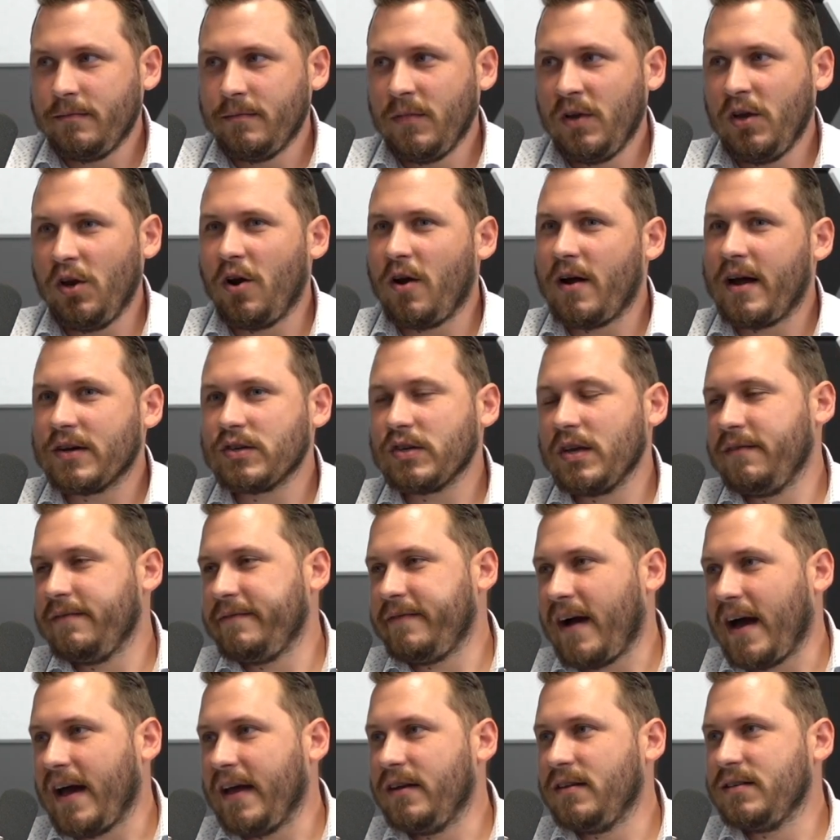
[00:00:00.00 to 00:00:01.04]
You don't actually
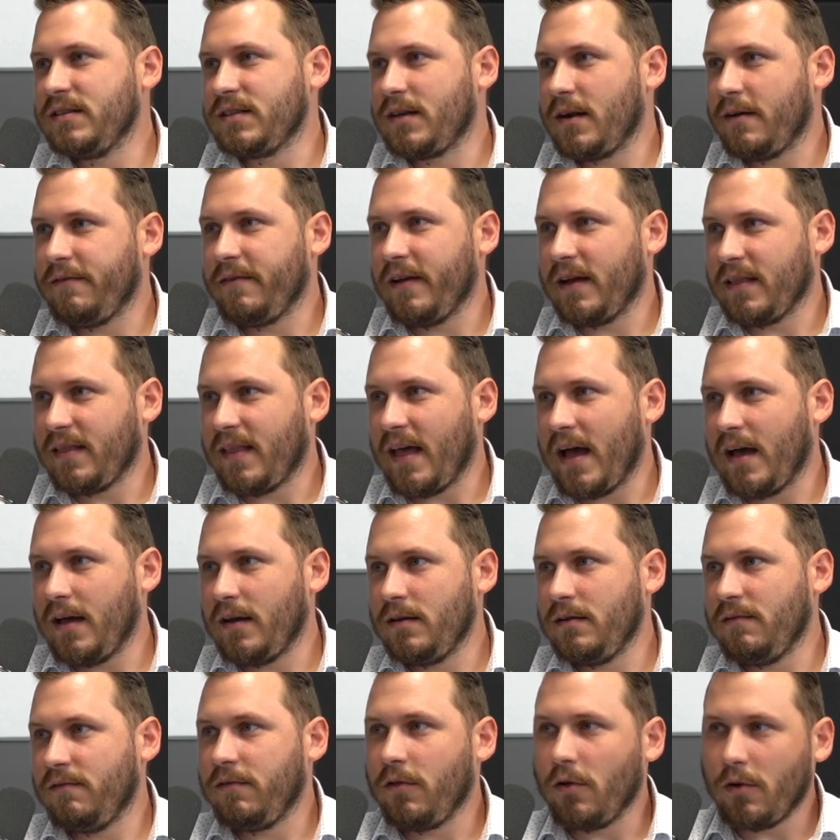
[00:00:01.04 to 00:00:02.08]
find stuff like that
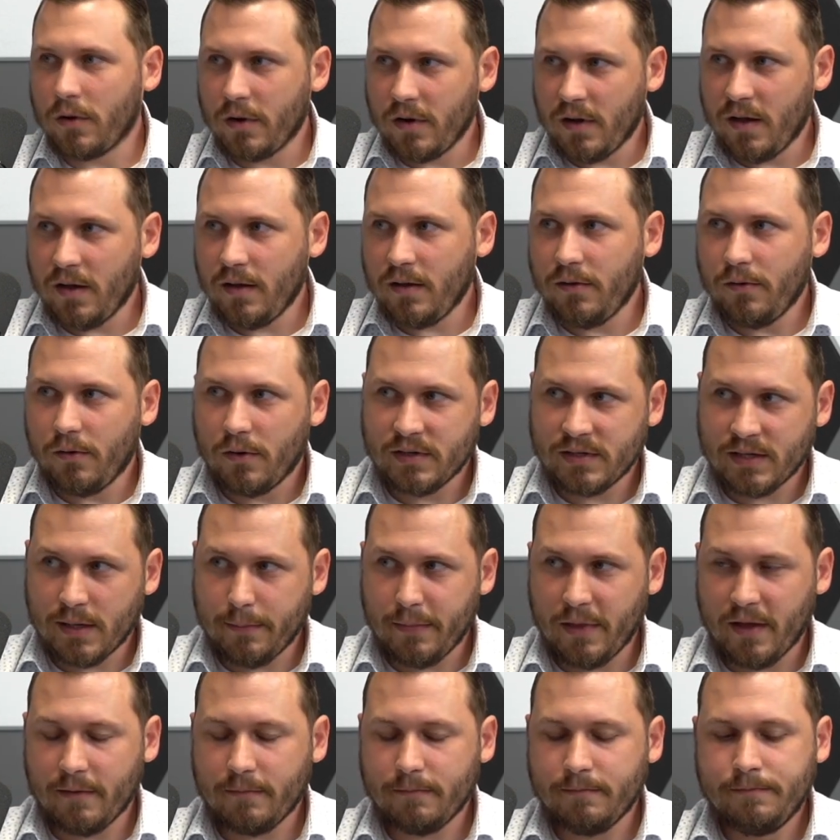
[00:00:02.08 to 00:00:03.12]
in Florida or
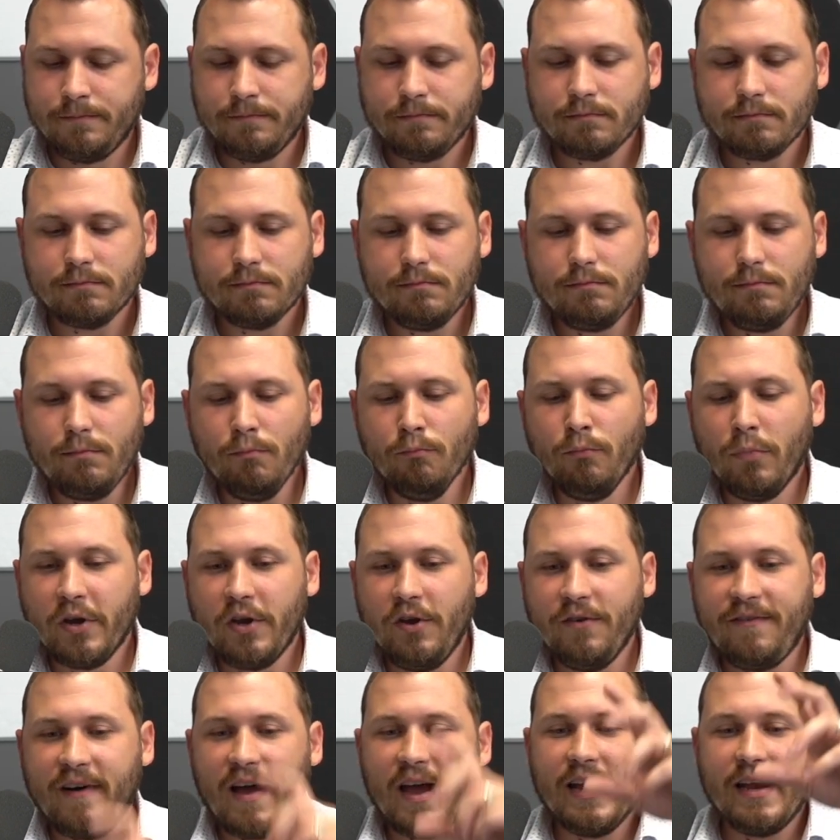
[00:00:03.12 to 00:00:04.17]
something, but
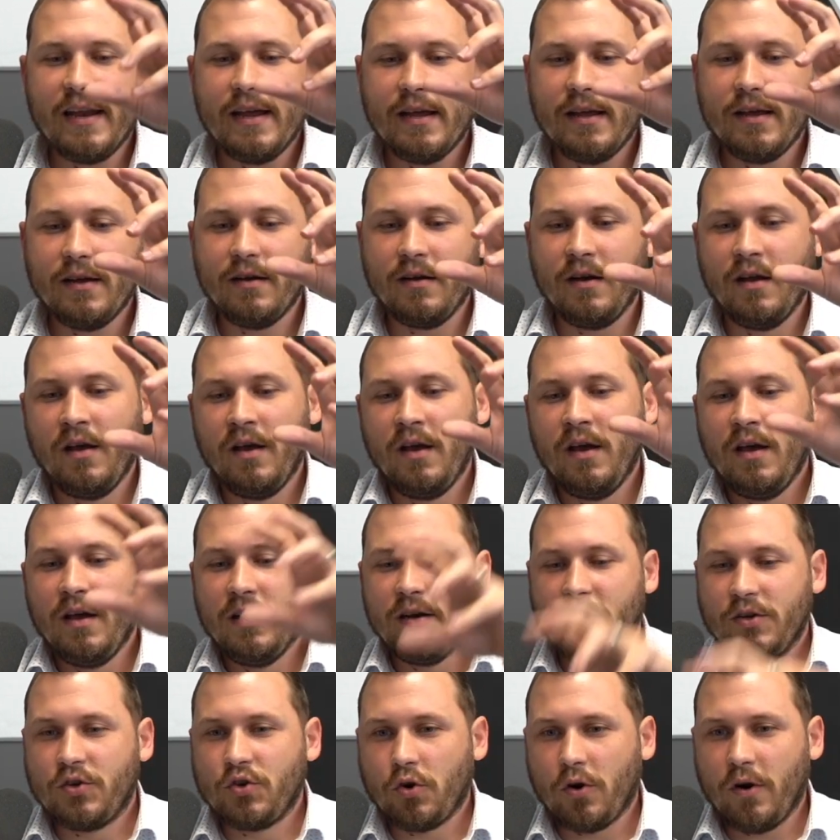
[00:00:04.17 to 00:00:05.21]
you find it in
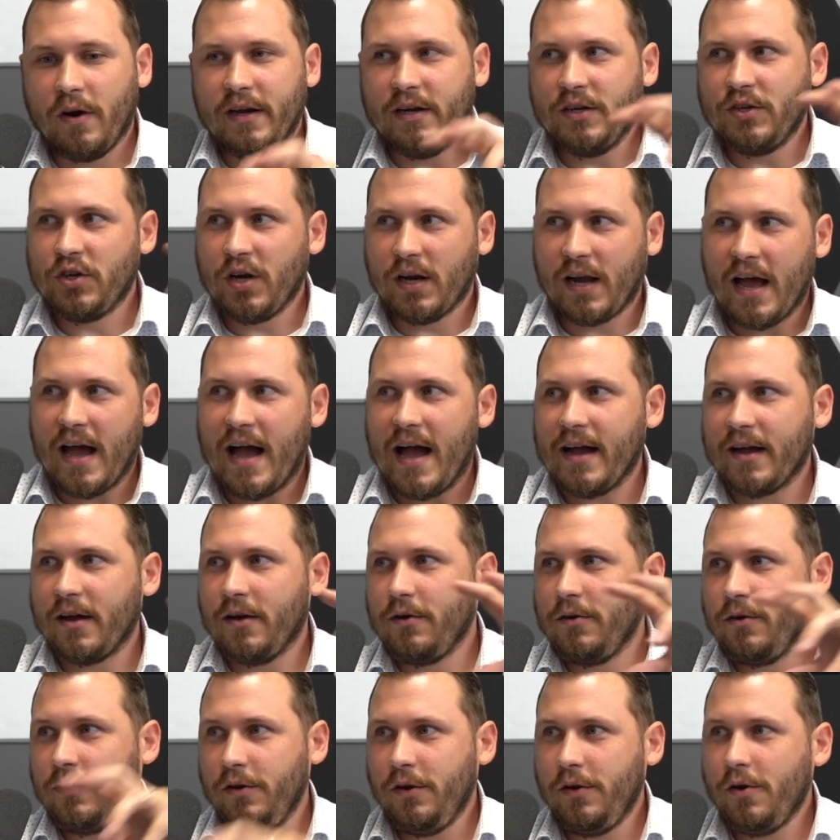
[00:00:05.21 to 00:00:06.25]
Detroit, Chicago,
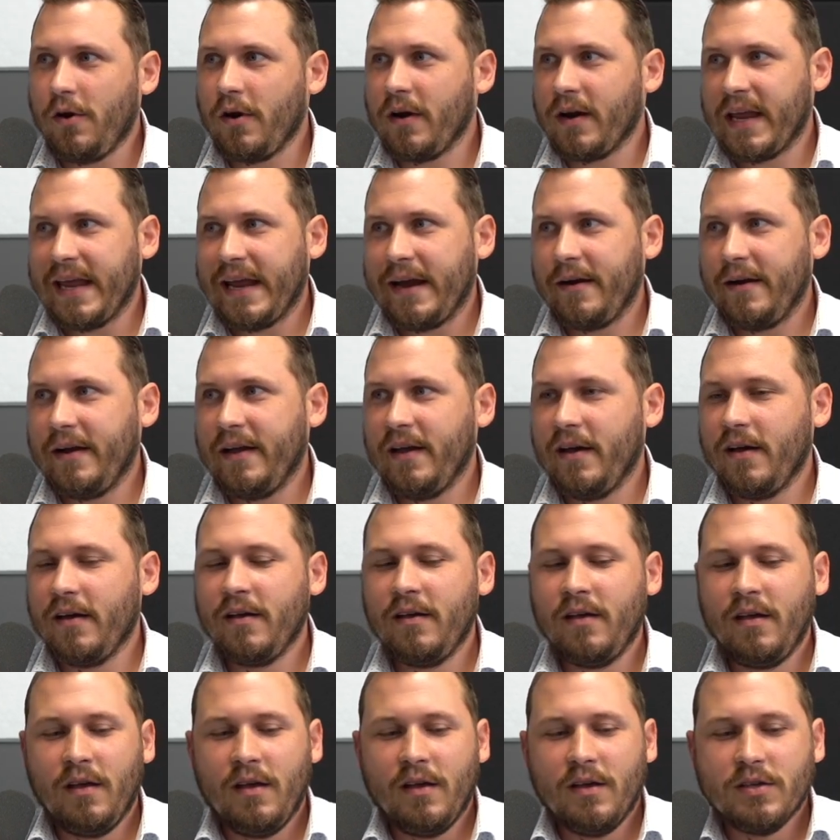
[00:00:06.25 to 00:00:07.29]
New York area.
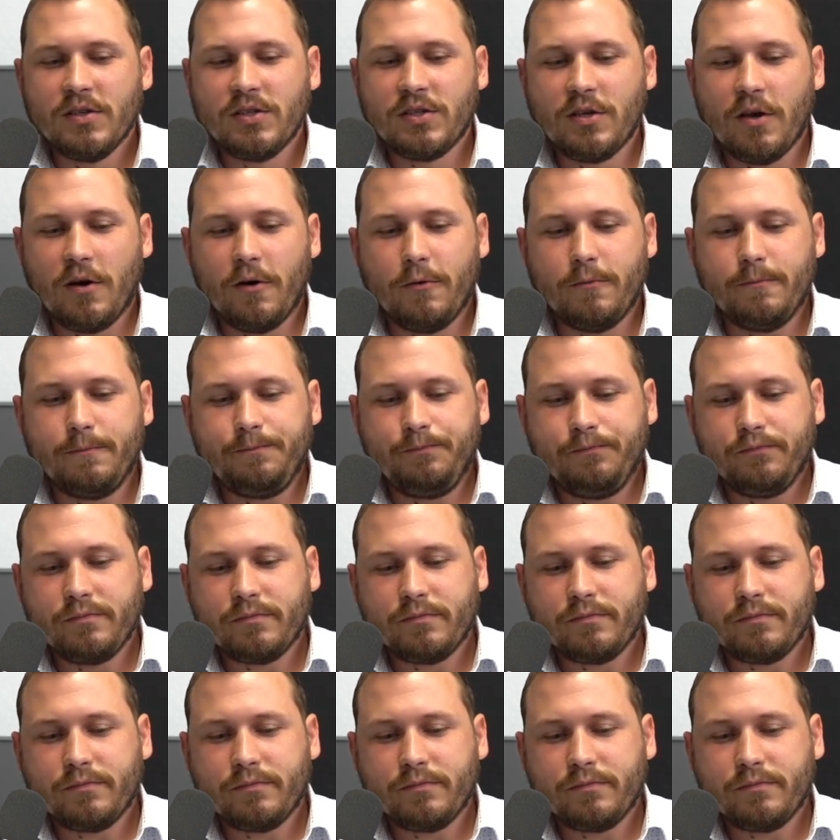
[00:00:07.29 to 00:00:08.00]
So